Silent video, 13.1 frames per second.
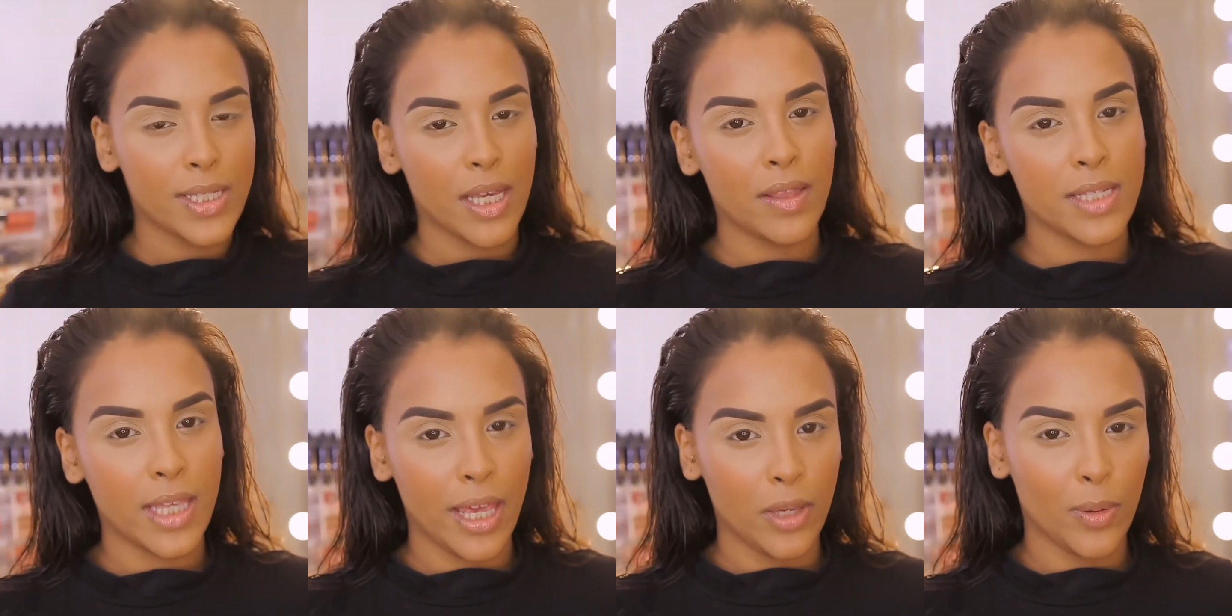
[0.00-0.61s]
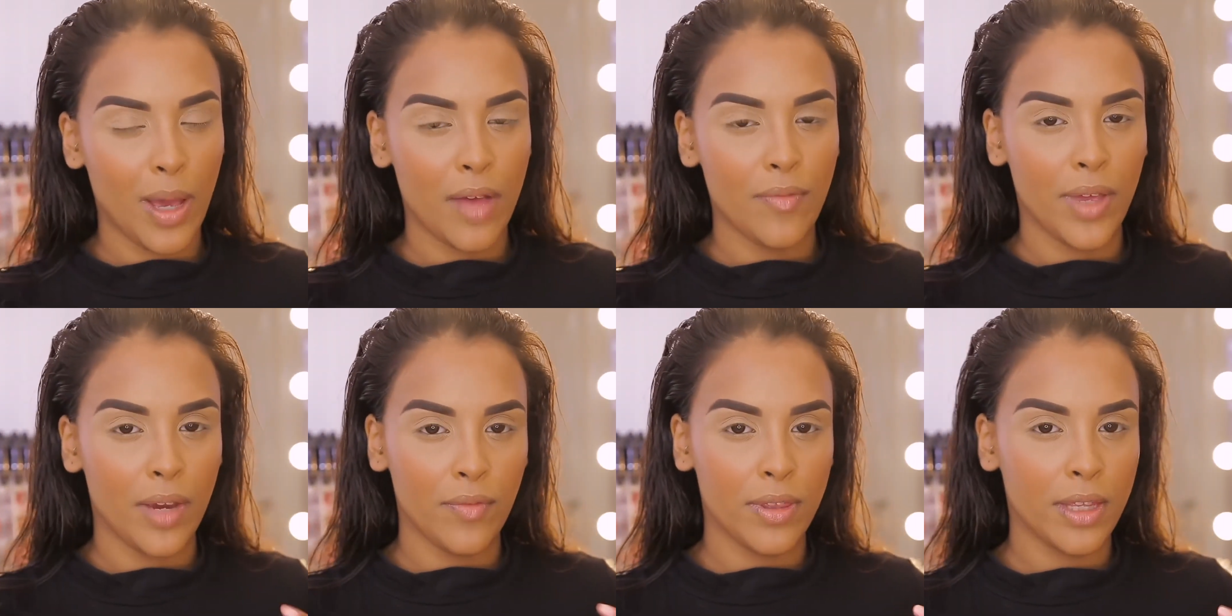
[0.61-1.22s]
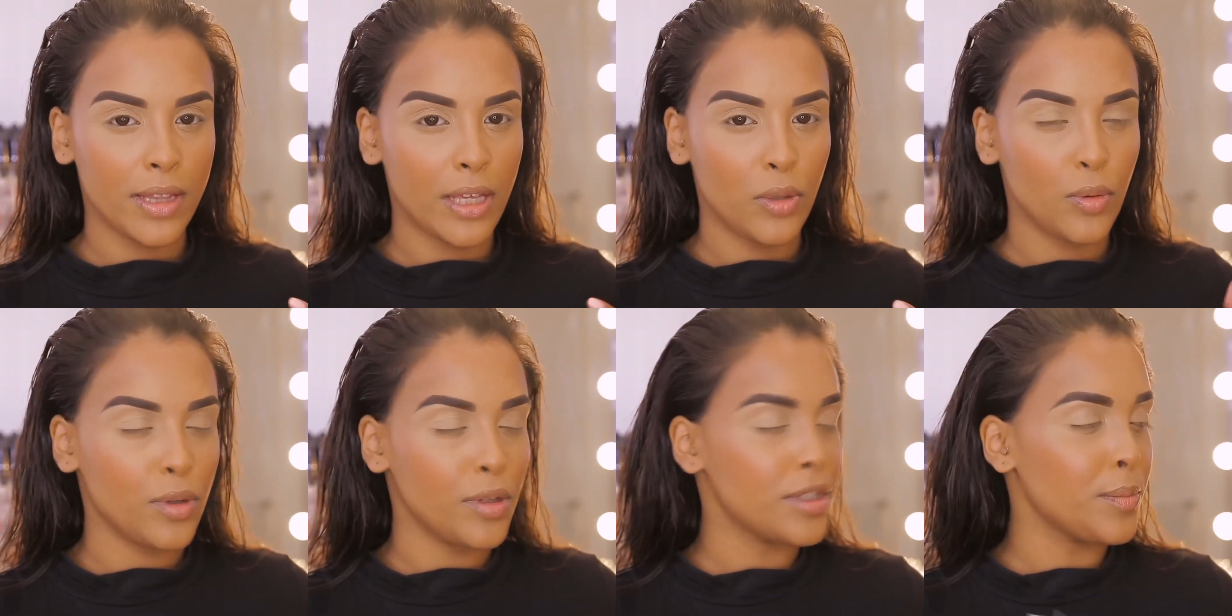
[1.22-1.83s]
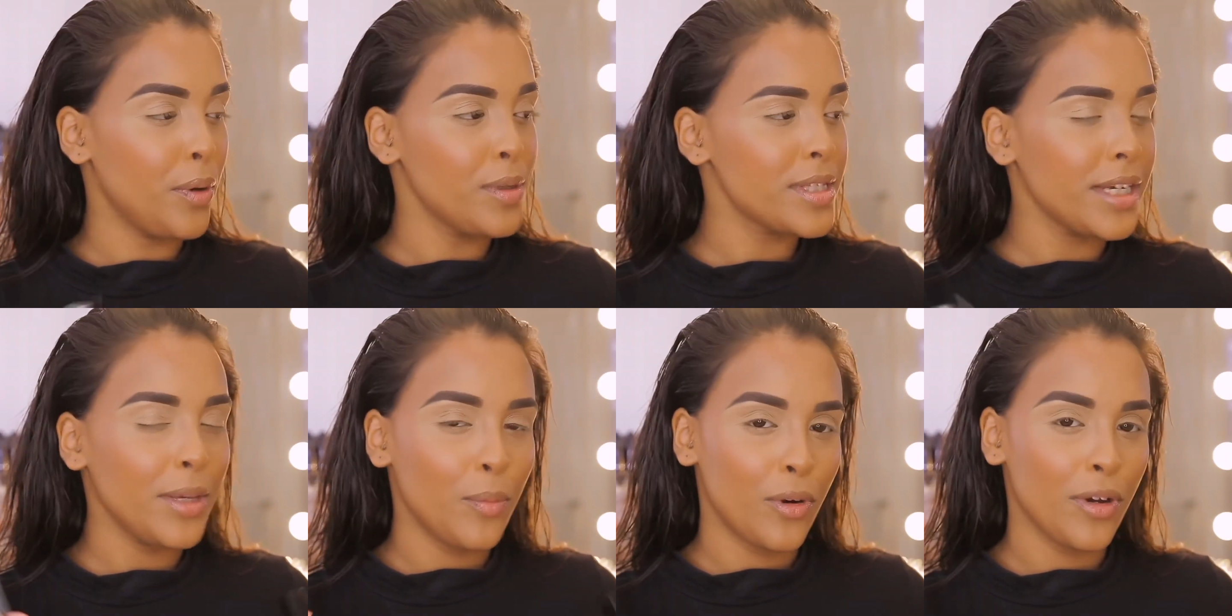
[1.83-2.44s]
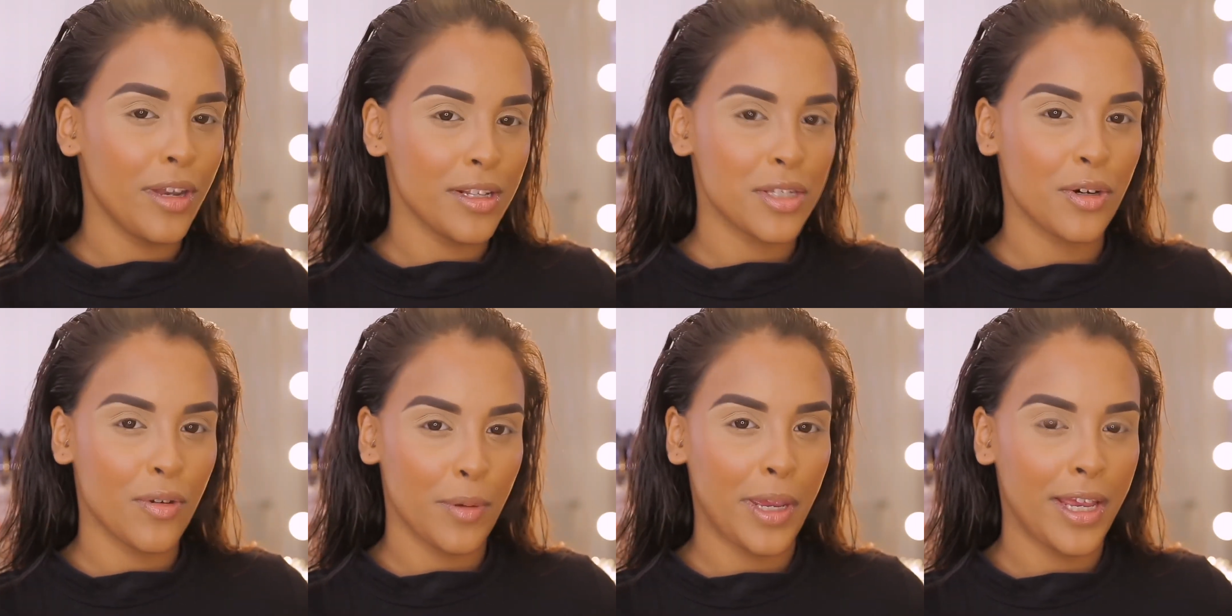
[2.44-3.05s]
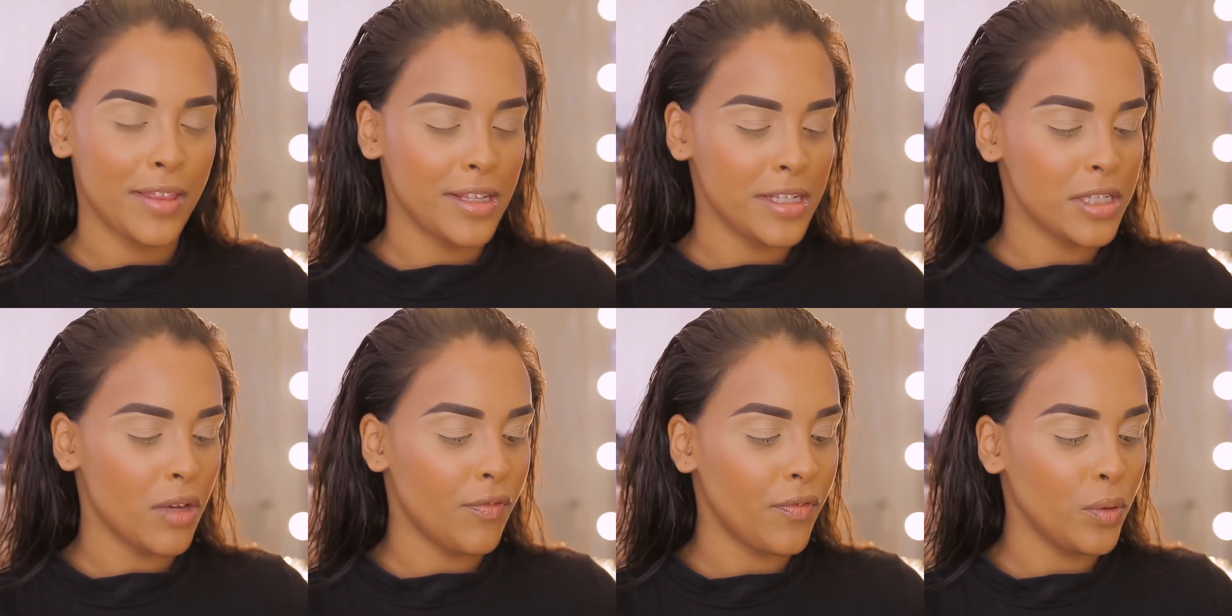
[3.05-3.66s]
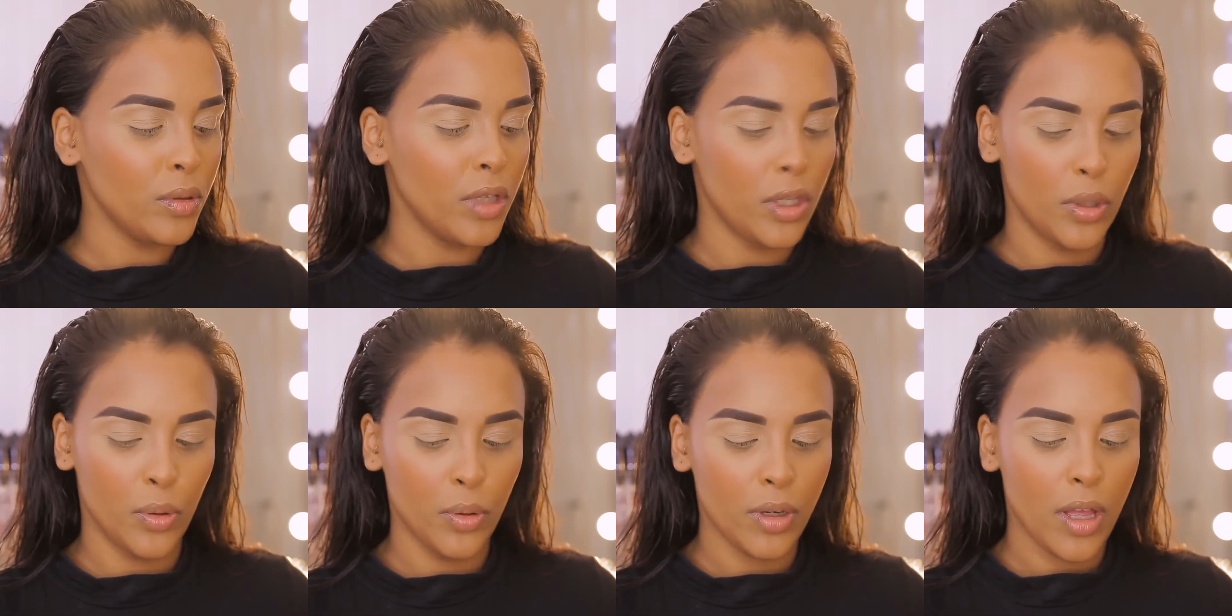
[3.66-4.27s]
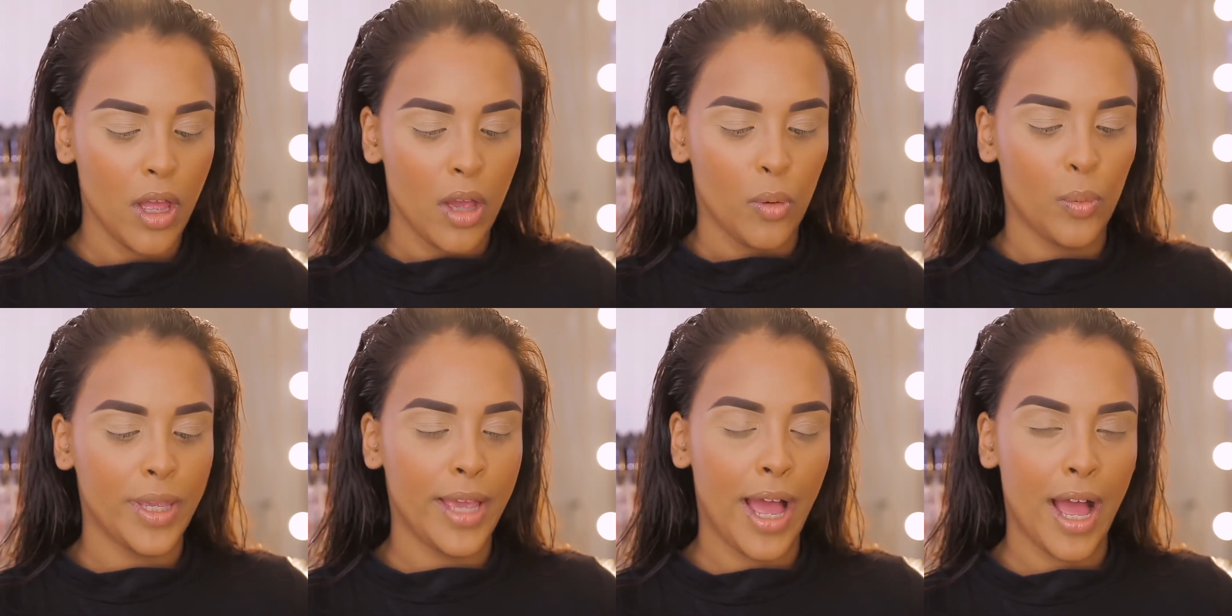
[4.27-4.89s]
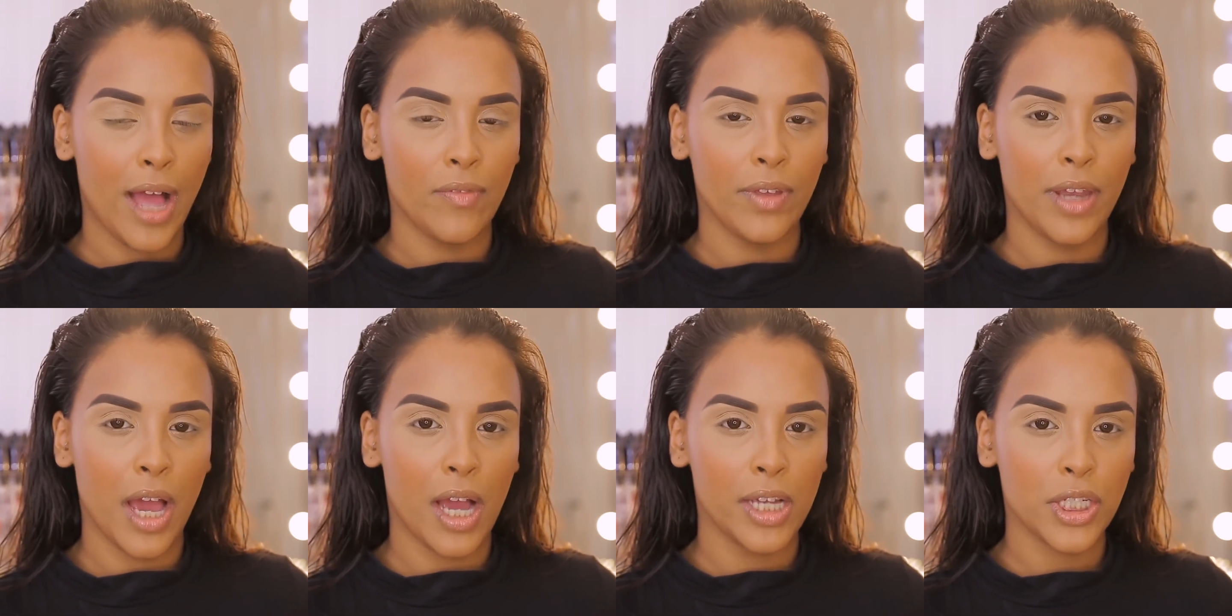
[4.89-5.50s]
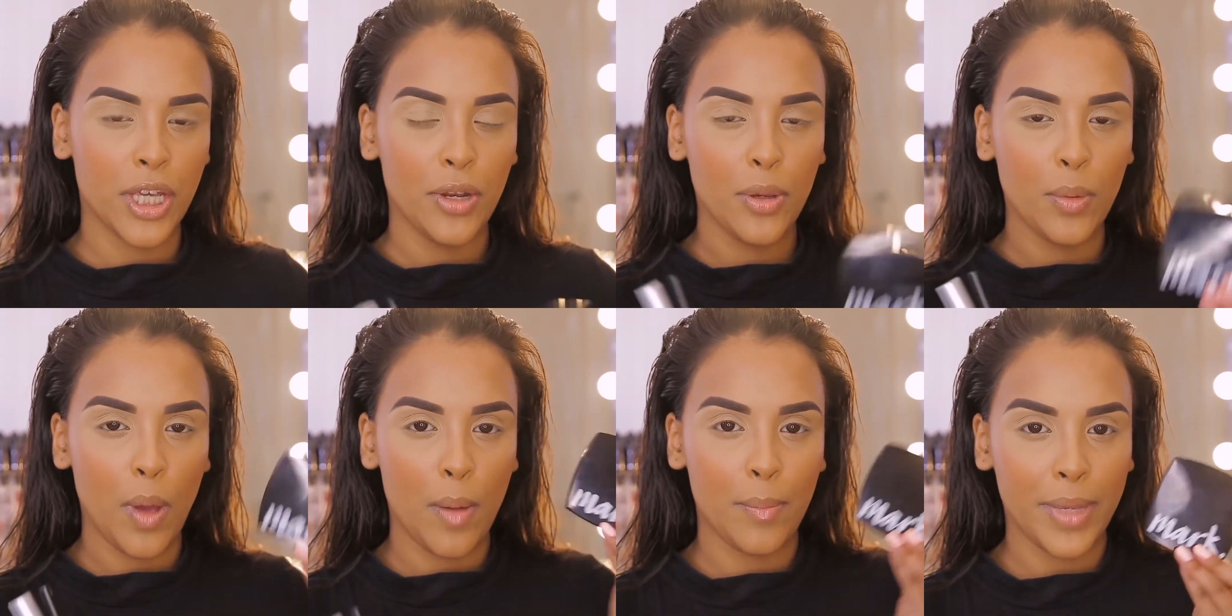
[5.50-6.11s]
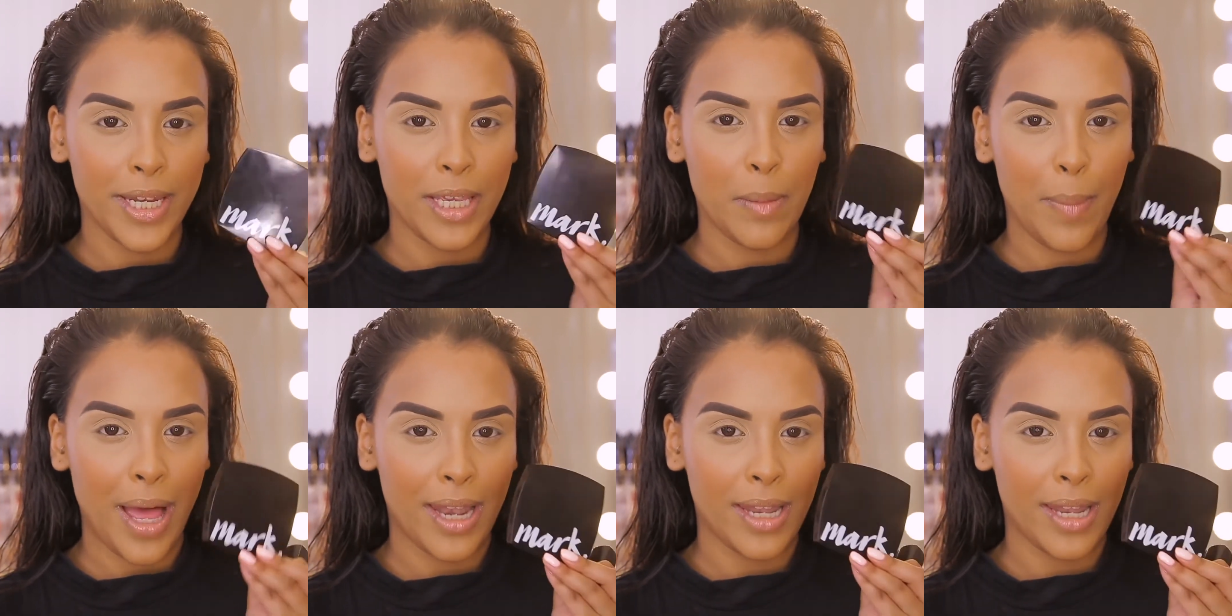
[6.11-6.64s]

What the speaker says: inside this kit you have everything that you could supposedly want to create this full look. We have an eyeshadow mini